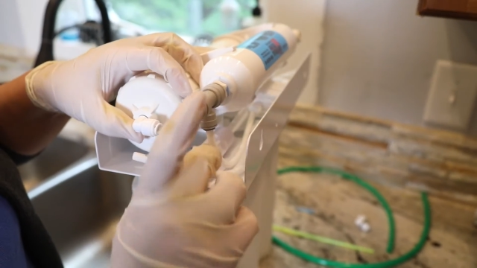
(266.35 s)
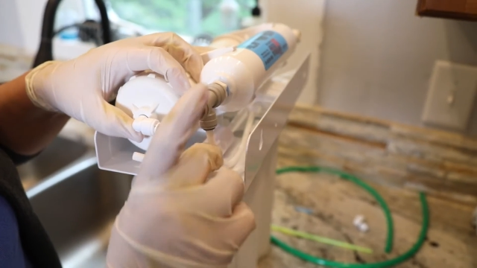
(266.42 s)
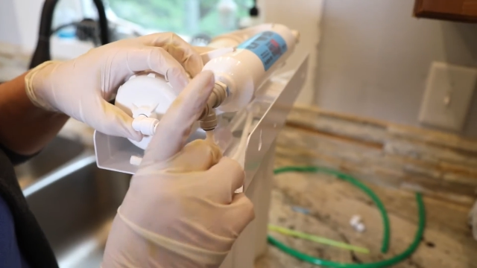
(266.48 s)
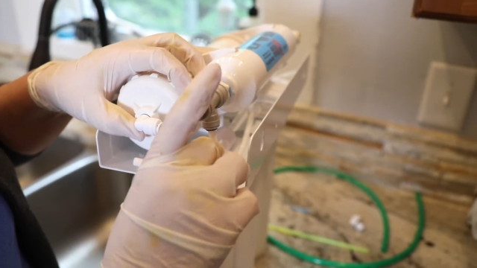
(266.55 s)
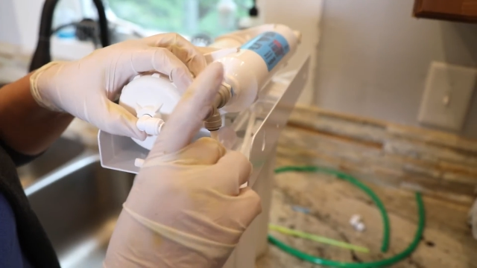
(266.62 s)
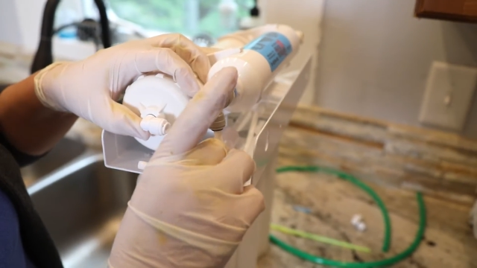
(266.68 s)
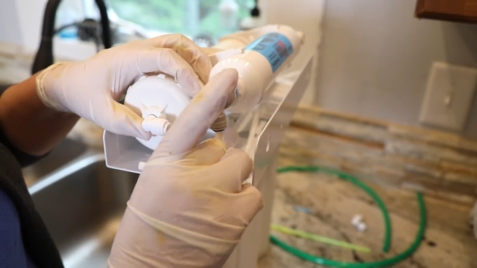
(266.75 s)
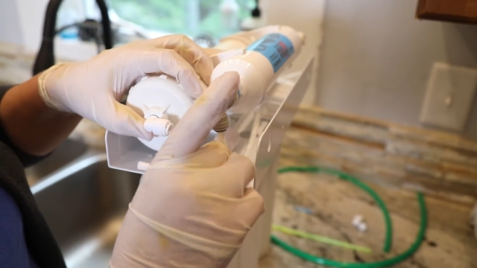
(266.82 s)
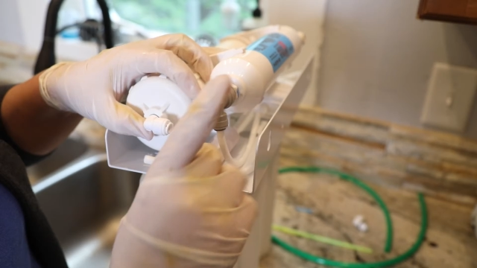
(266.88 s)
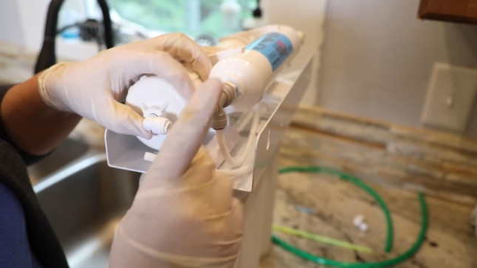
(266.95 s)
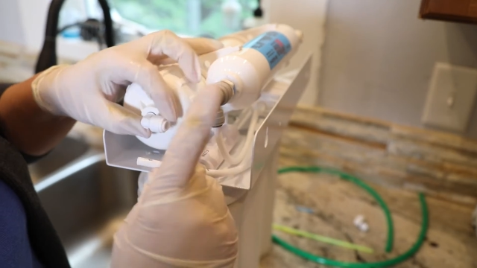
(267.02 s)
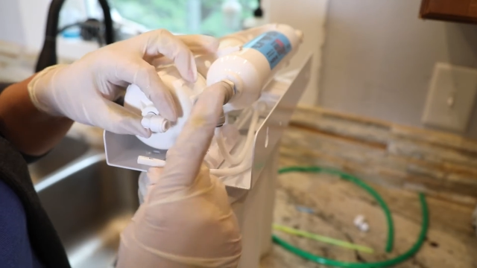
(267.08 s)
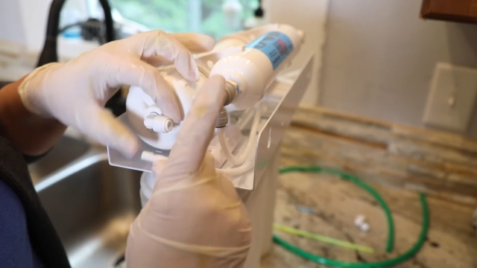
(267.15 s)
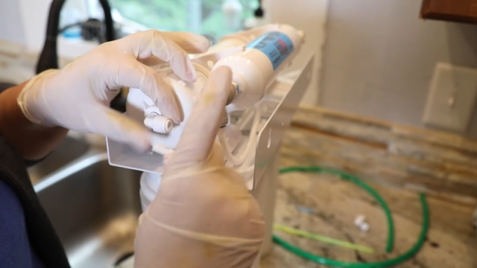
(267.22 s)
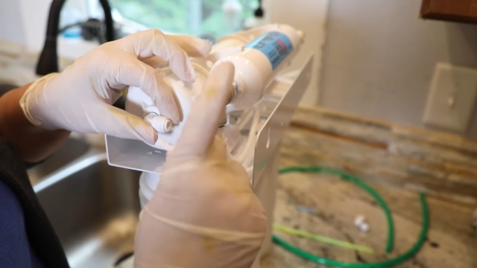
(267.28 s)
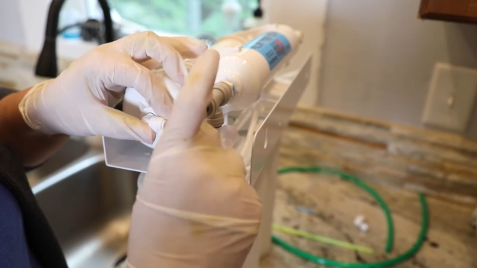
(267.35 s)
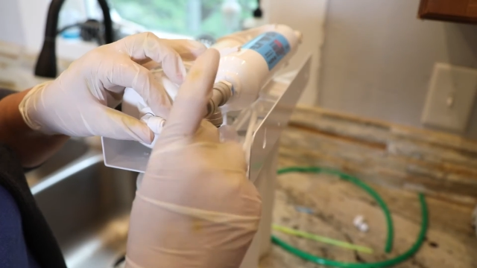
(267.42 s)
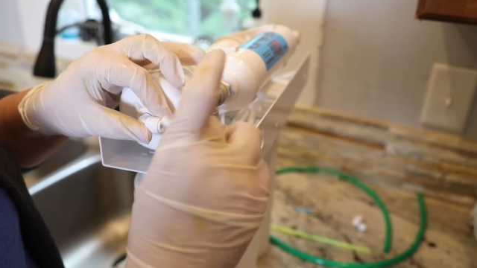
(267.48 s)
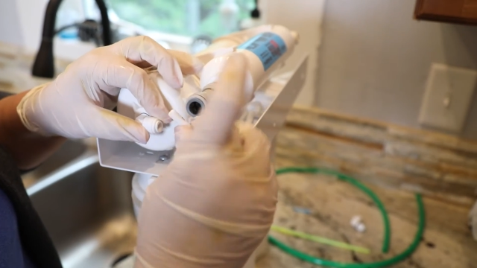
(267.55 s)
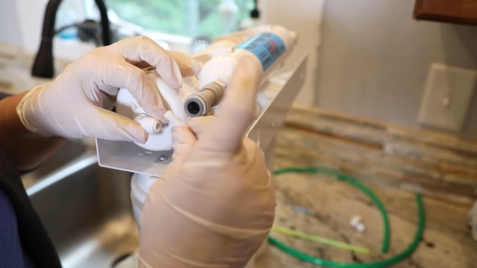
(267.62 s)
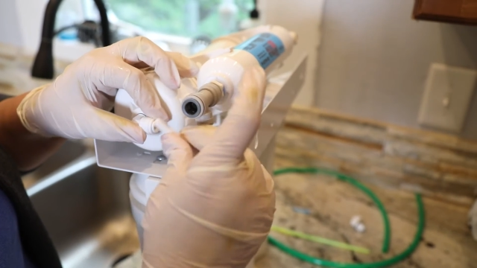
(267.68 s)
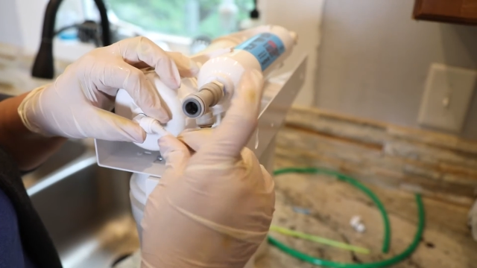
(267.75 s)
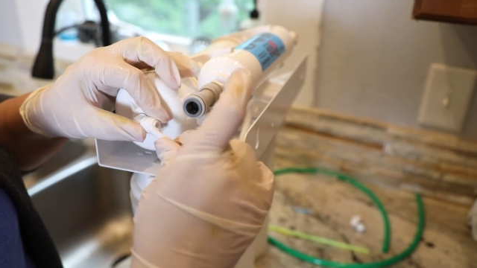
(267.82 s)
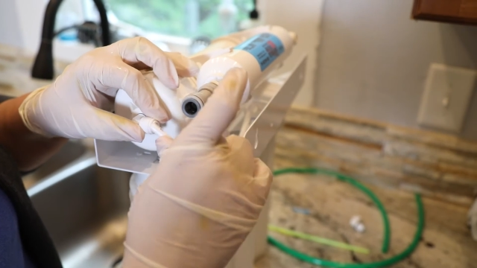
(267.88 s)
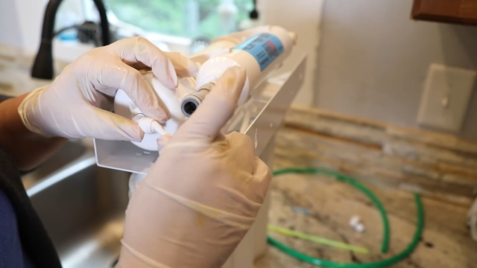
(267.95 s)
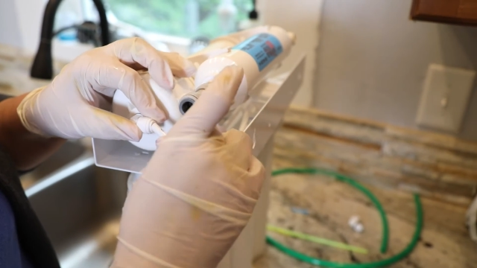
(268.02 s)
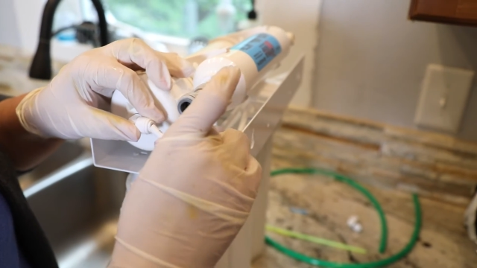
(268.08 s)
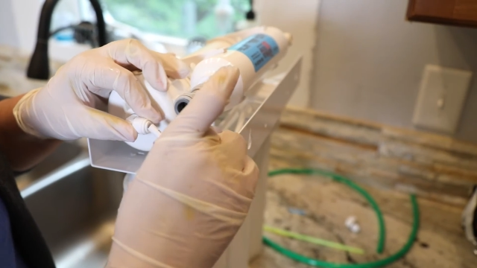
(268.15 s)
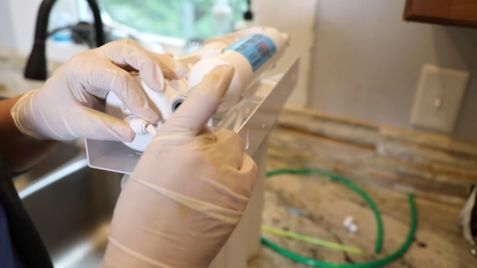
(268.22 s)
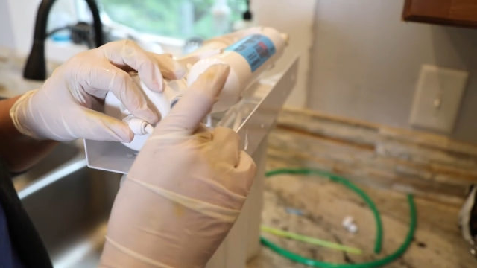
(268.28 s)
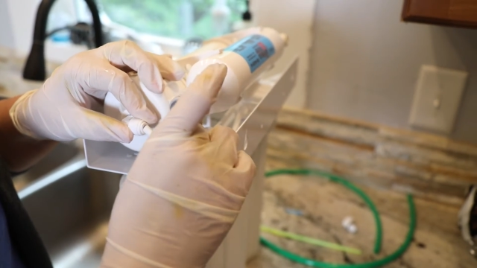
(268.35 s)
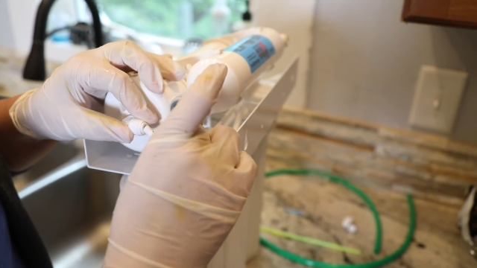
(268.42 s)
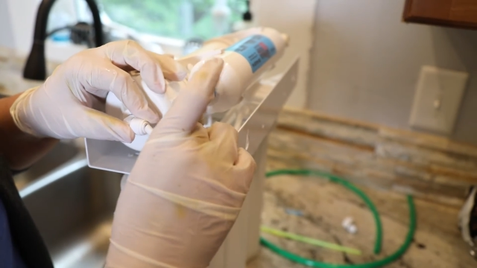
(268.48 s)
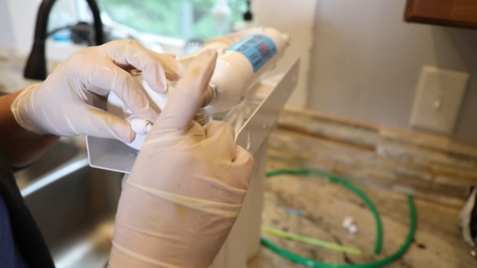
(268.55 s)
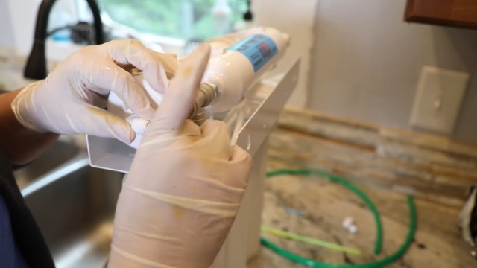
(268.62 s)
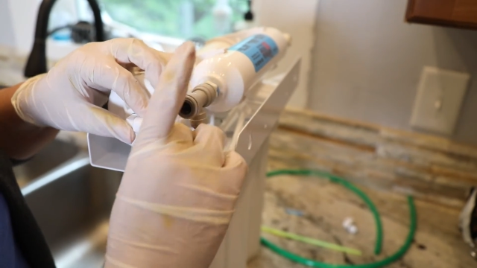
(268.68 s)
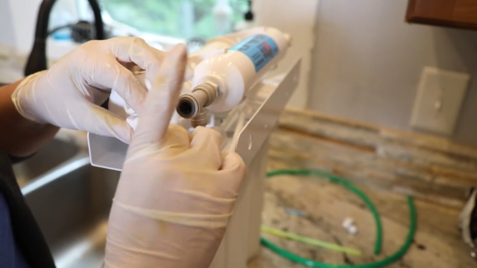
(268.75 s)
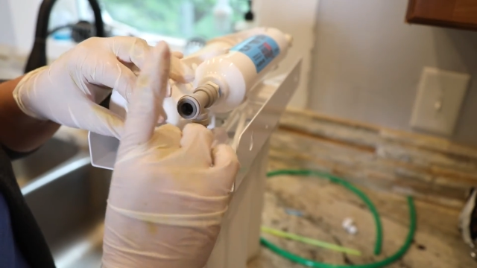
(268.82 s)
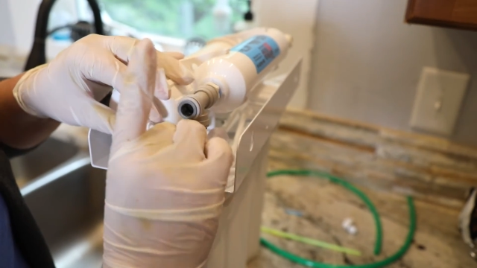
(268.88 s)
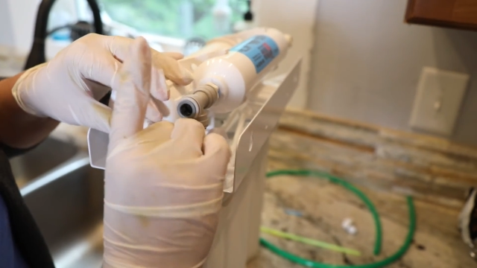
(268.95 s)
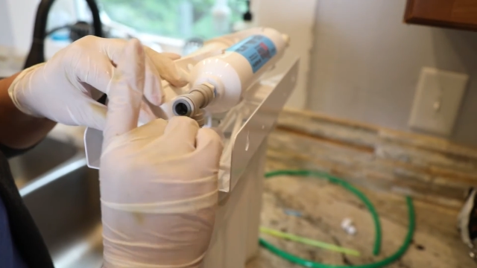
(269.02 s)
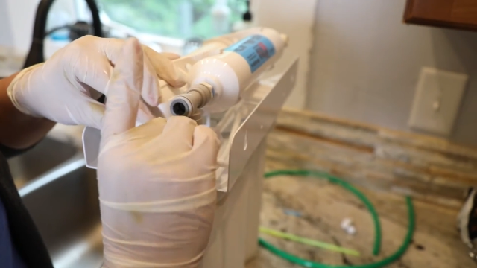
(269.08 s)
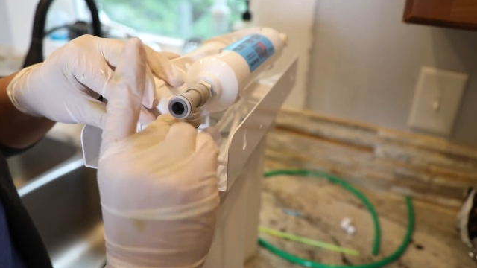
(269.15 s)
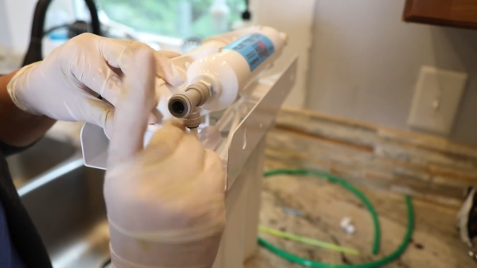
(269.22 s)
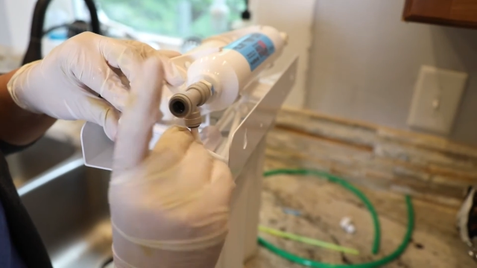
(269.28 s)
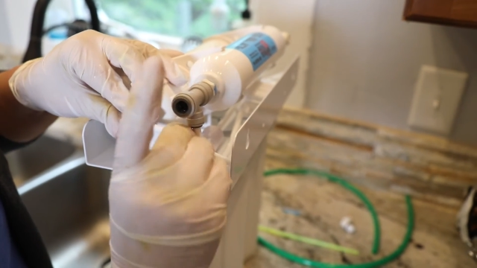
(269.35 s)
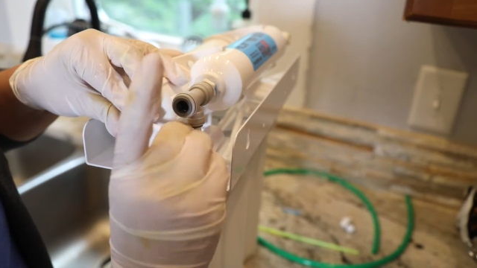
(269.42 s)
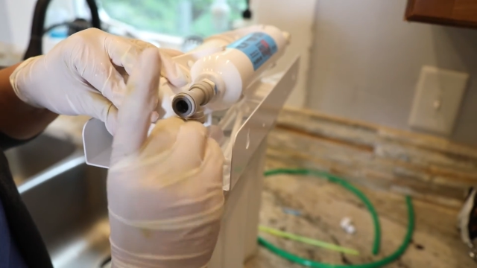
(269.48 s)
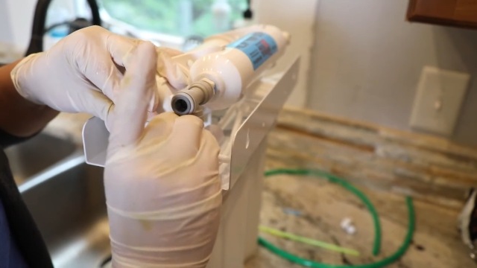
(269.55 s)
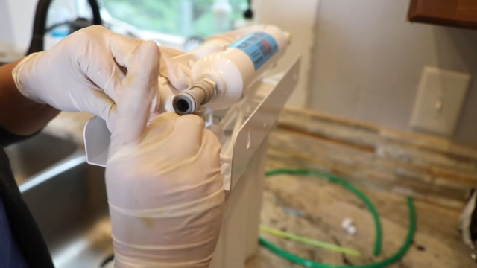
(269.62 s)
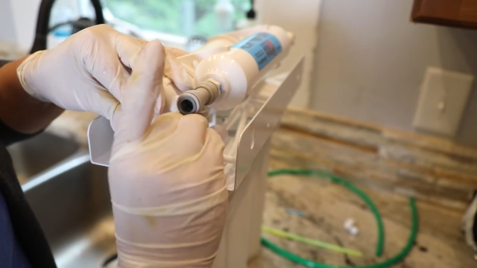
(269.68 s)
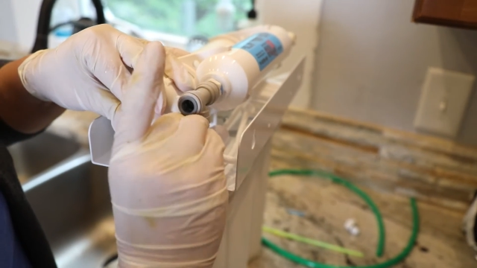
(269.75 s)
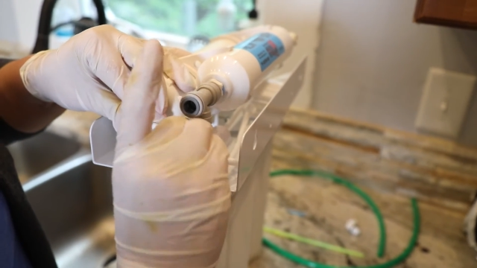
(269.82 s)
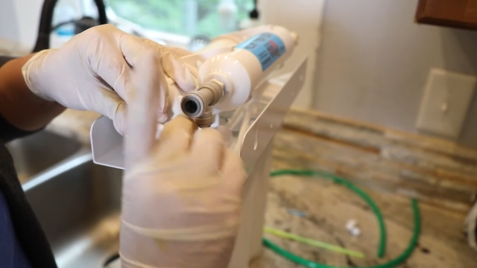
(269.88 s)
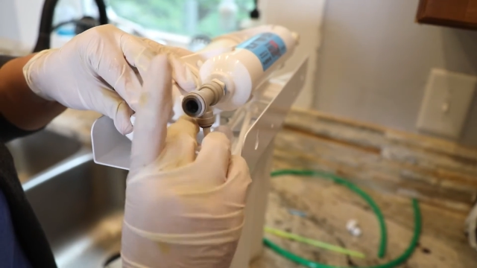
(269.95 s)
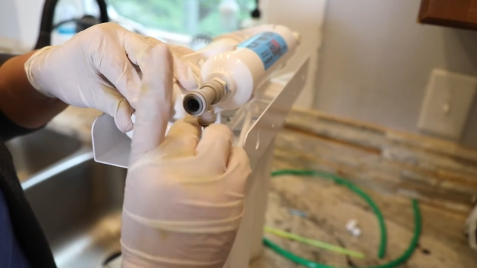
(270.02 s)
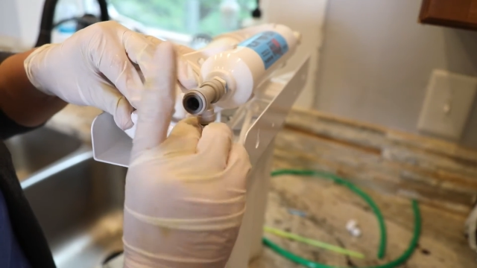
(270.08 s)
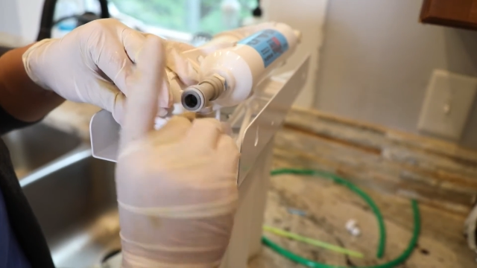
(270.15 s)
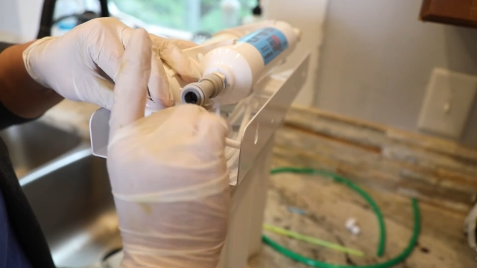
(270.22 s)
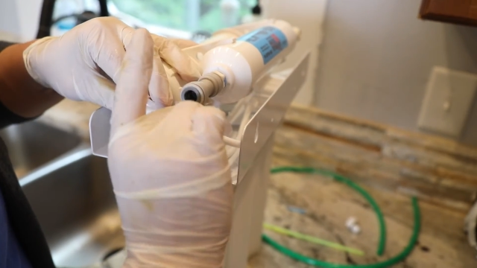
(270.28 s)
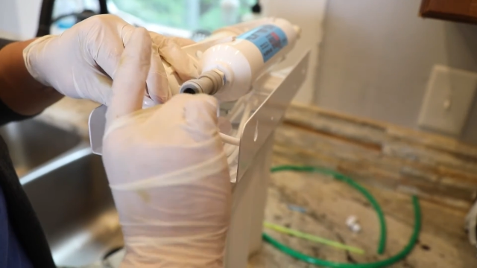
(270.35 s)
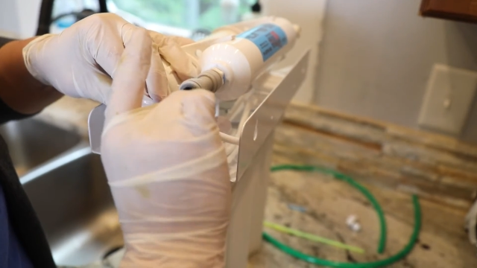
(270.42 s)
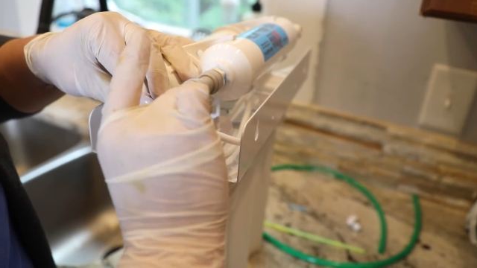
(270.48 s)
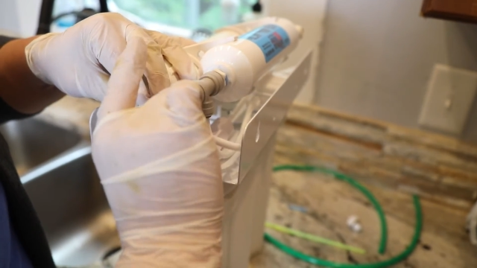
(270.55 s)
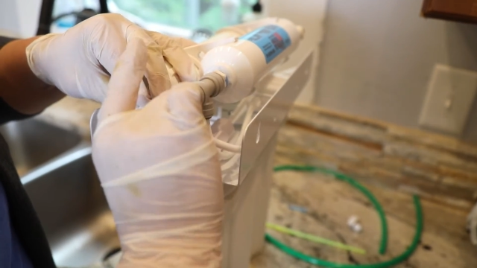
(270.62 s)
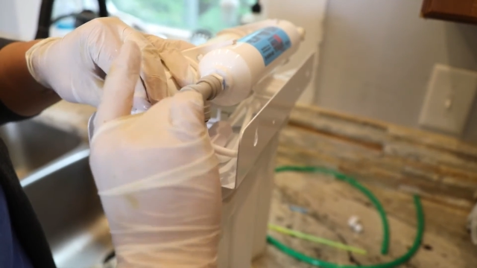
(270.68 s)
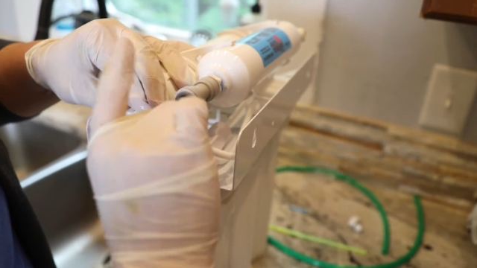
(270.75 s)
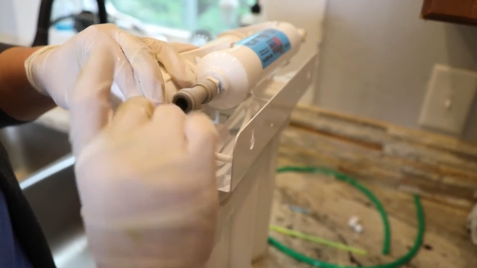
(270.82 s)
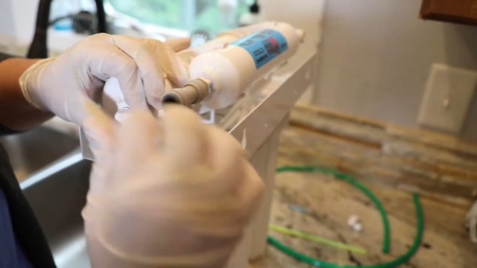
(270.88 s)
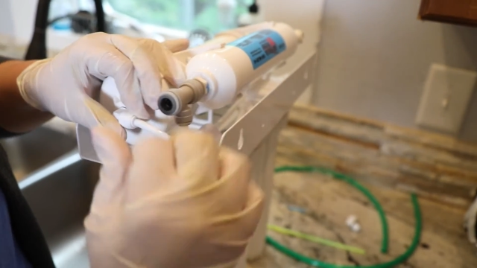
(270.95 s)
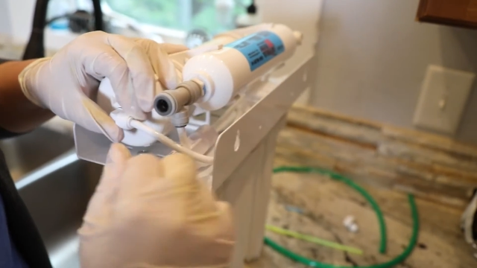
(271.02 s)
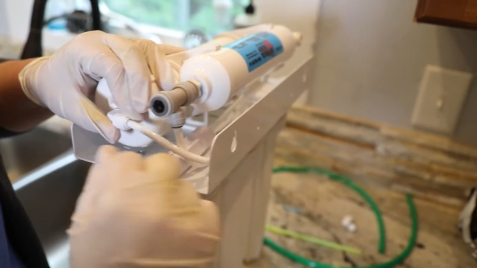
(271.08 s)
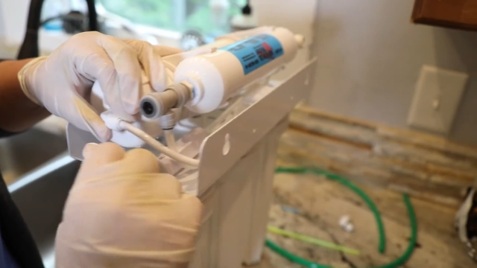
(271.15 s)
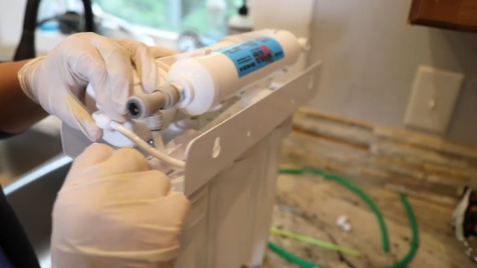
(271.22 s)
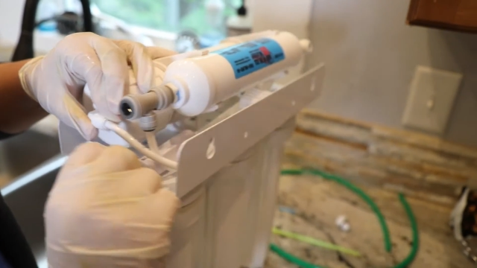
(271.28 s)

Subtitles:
No face is visible, so there are no lips to read.